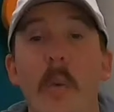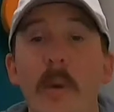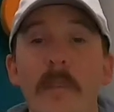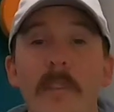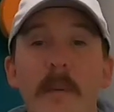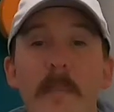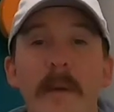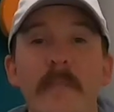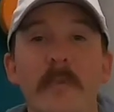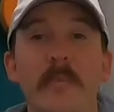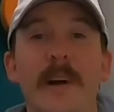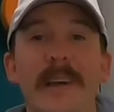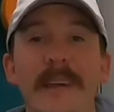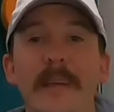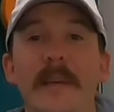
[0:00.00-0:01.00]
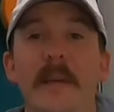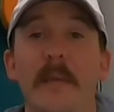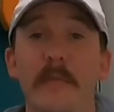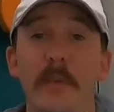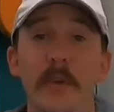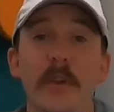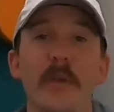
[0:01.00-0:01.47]
What's up, everybody?
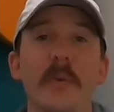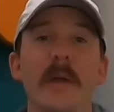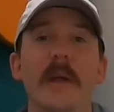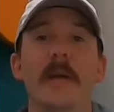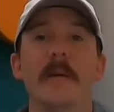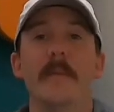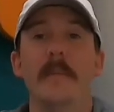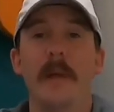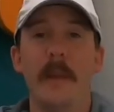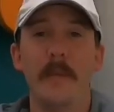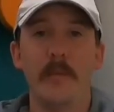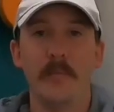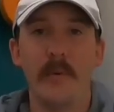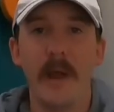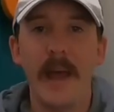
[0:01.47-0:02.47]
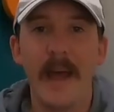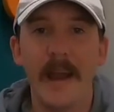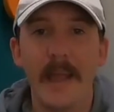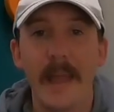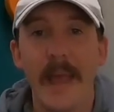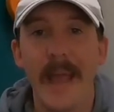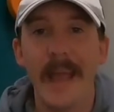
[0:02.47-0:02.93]
If you're new here, my name is
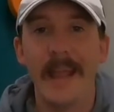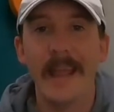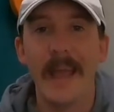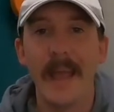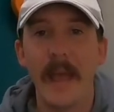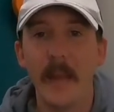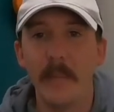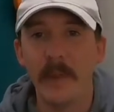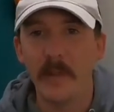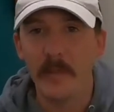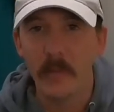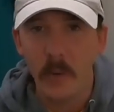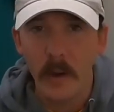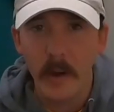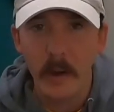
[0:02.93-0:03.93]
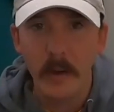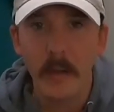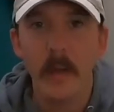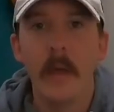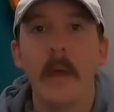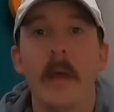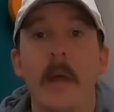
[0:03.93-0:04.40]
Brad, aka B Squared.
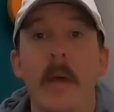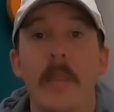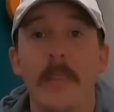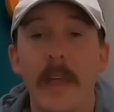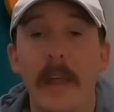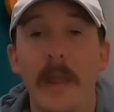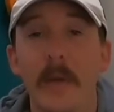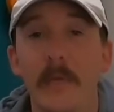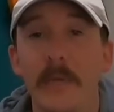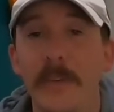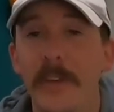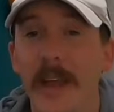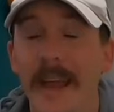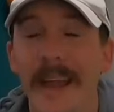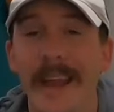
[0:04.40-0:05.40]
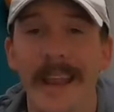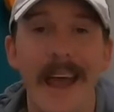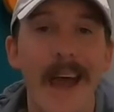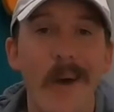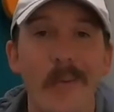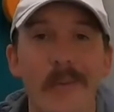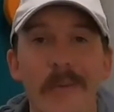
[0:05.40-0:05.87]
Thank you for checking it
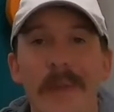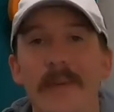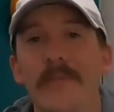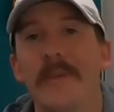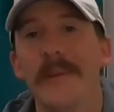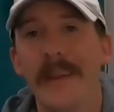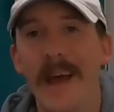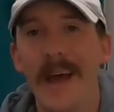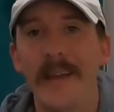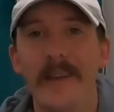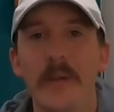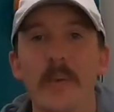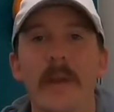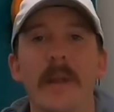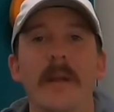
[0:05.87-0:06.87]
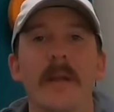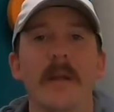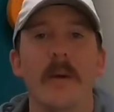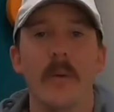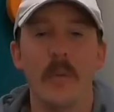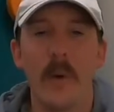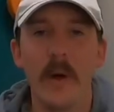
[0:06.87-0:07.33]
out. If you're not new here,
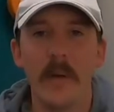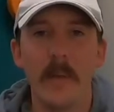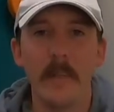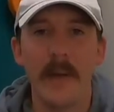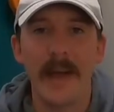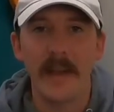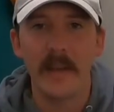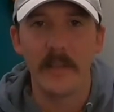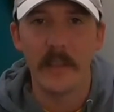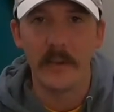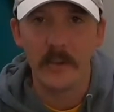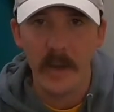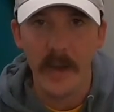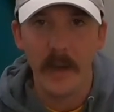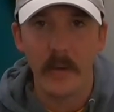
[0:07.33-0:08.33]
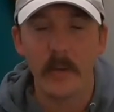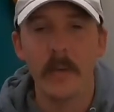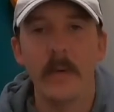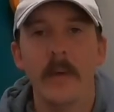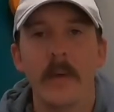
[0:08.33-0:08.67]
welcome back to the channel.